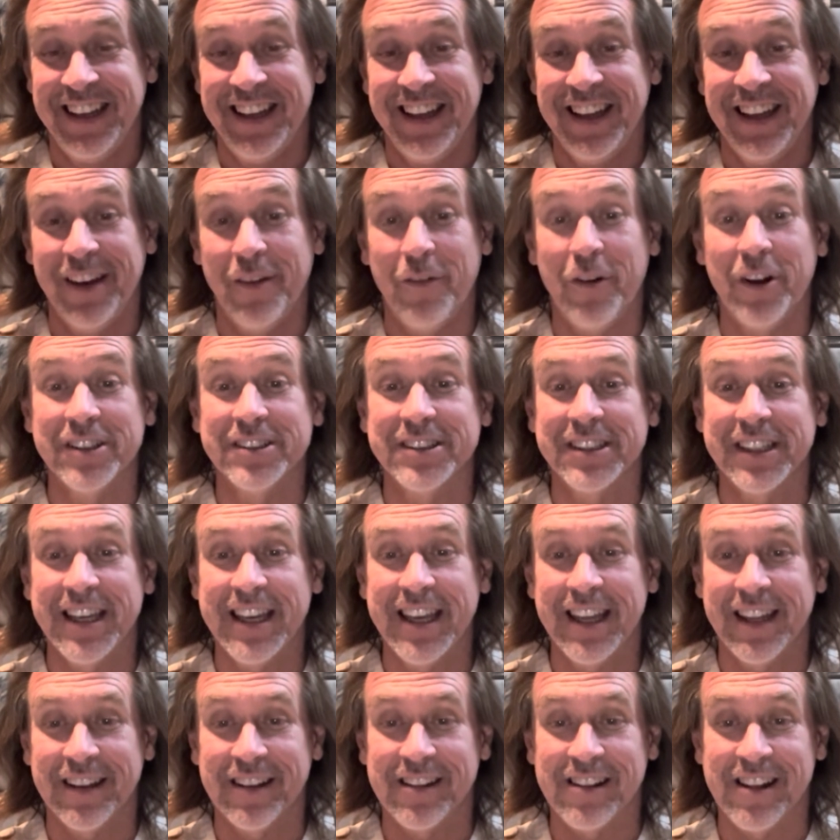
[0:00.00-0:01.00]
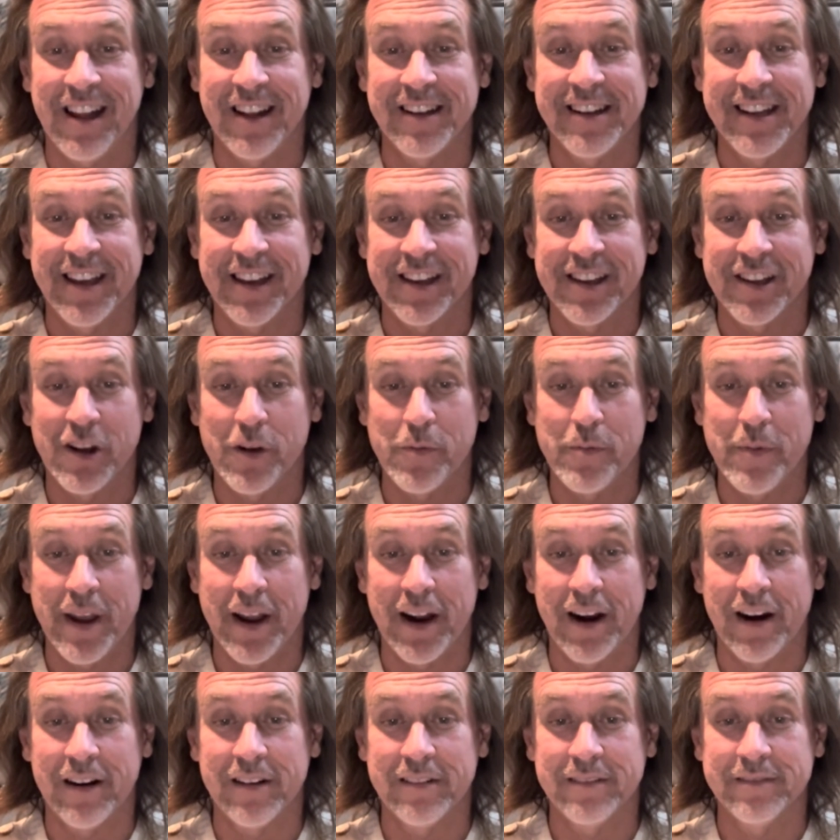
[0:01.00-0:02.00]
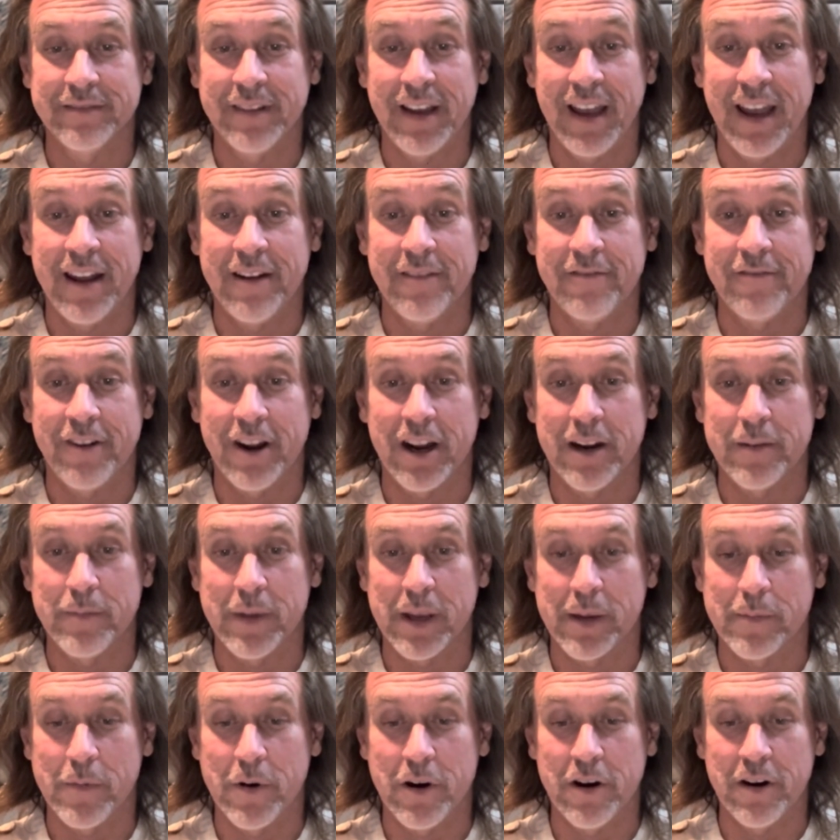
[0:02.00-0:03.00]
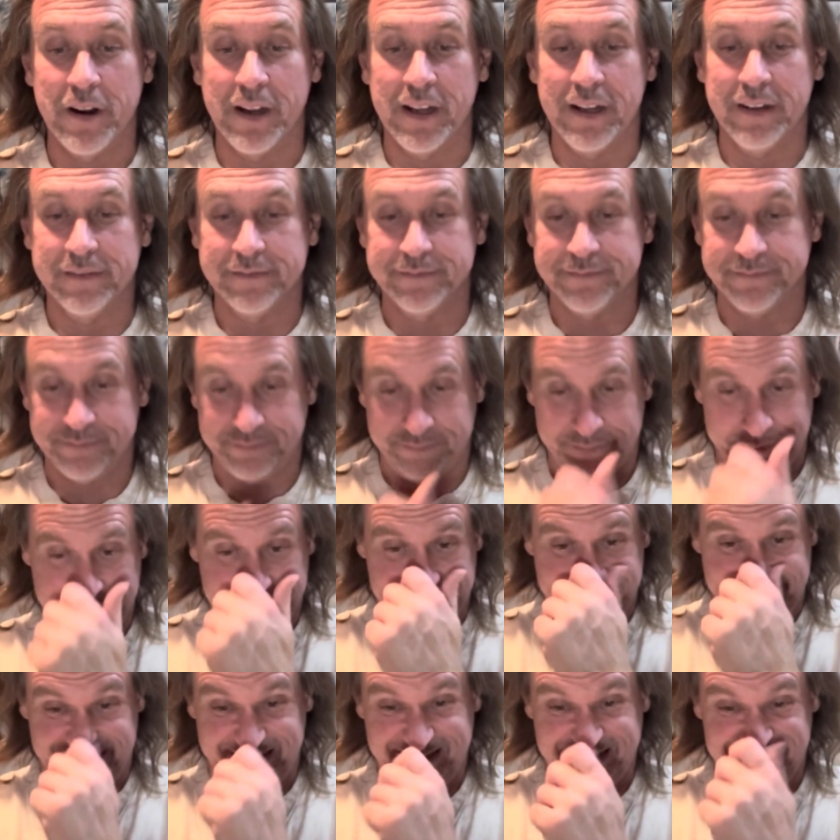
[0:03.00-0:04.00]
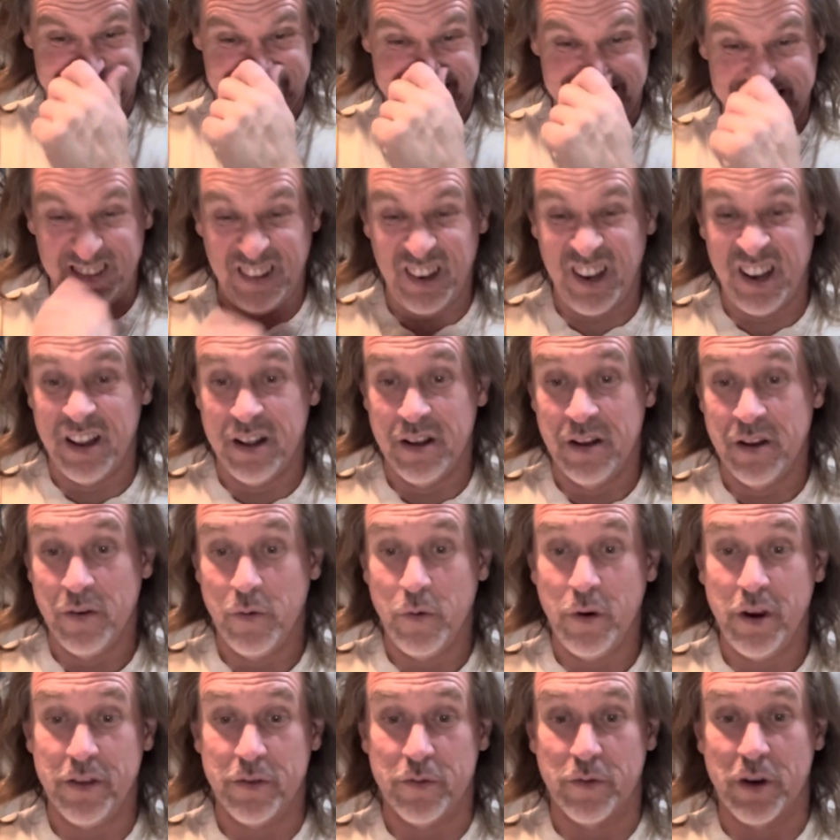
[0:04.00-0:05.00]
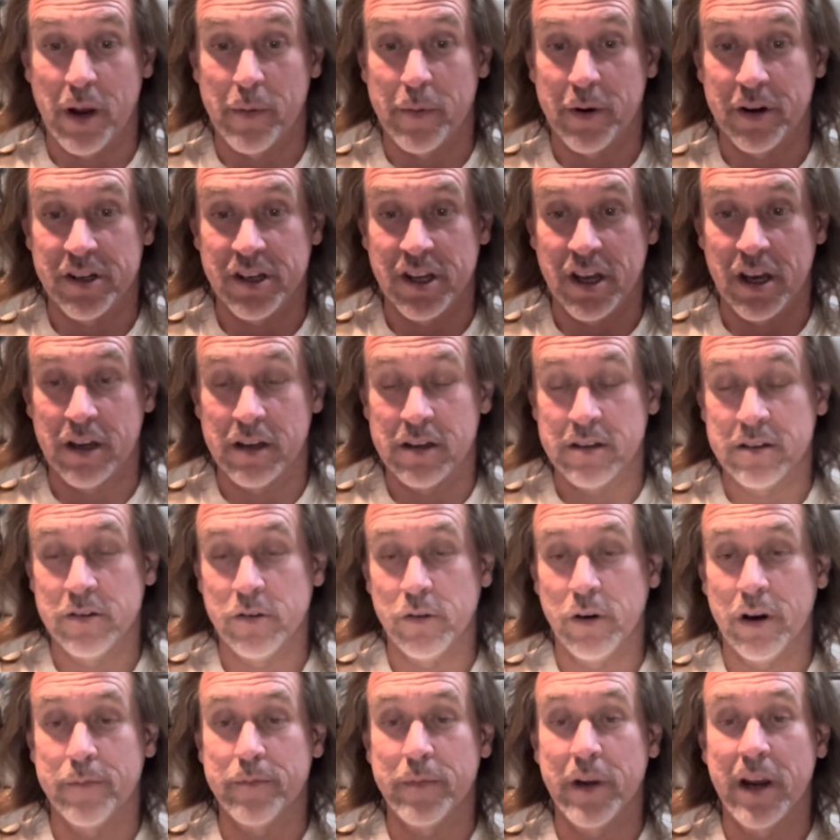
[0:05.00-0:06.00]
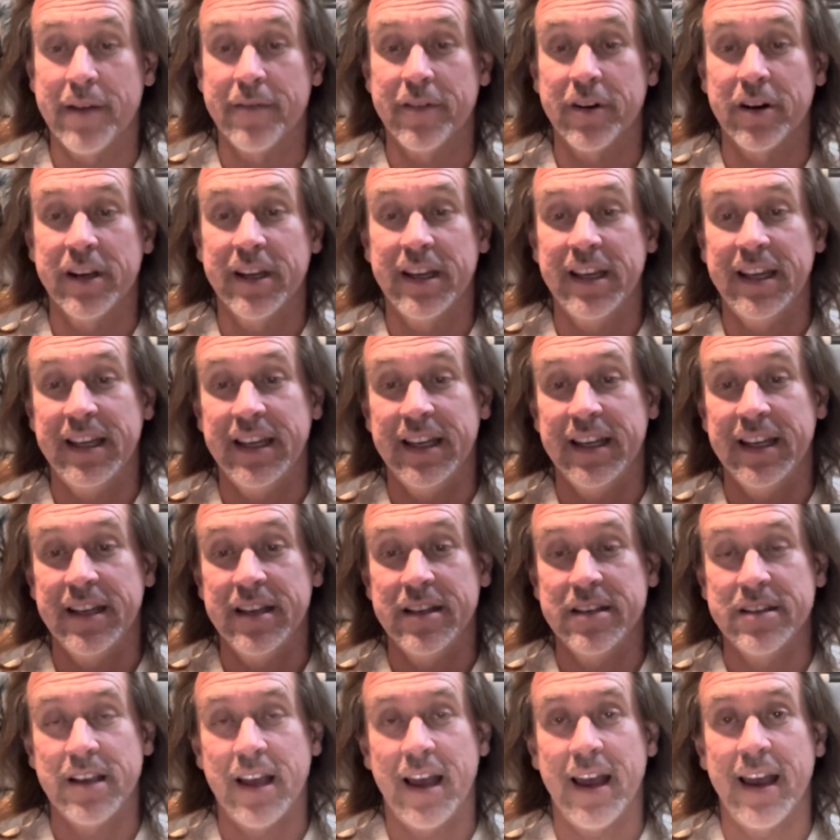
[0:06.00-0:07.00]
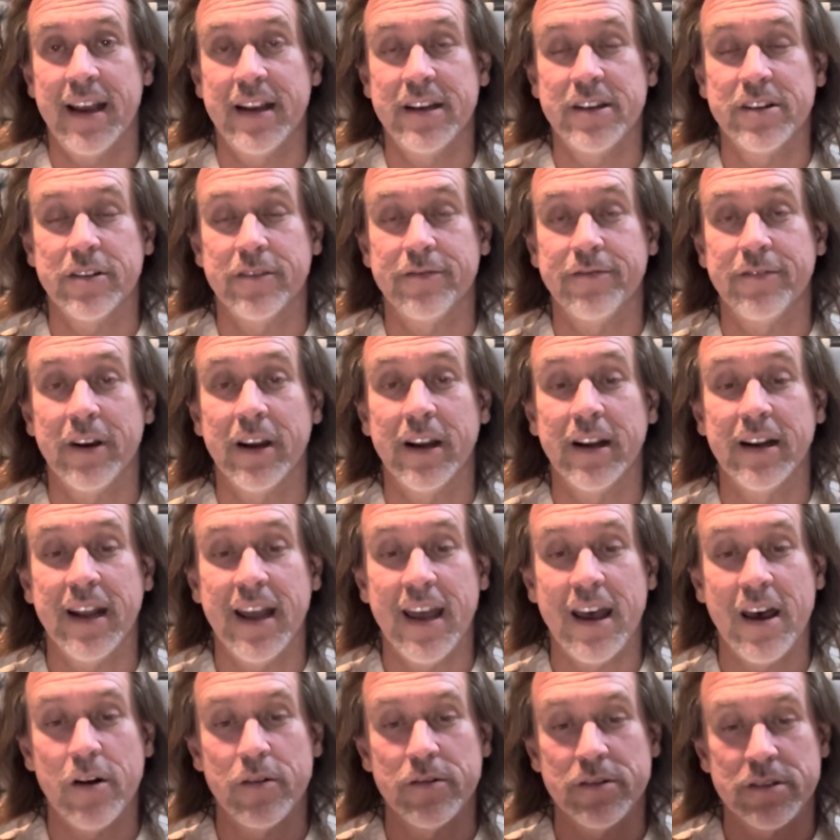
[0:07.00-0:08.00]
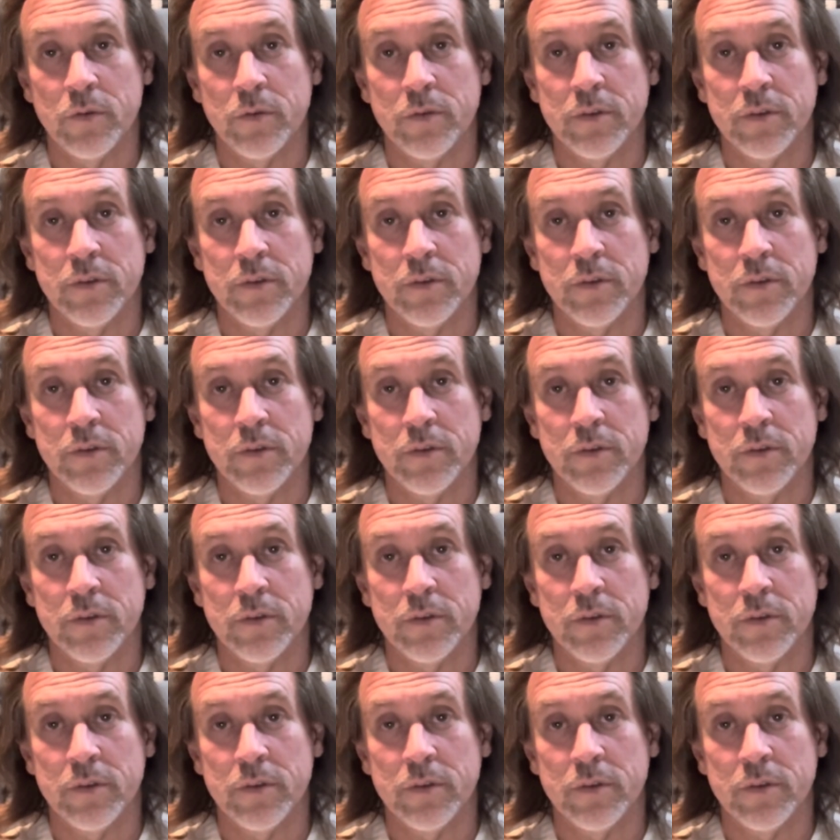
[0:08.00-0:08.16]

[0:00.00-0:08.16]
Once again, Claudette Colbert and Fred McMurray, with Robert Young, whoever he is, I shall find out.